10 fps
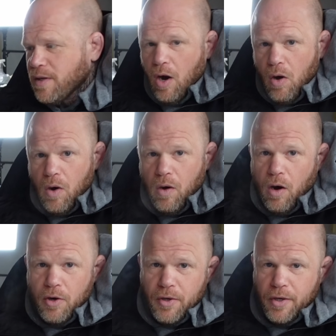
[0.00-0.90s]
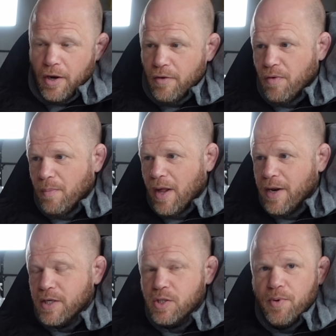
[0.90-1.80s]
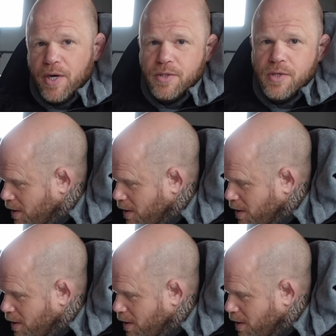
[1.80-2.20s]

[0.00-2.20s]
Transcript: Oh, I can get it from ALIEXPRESS.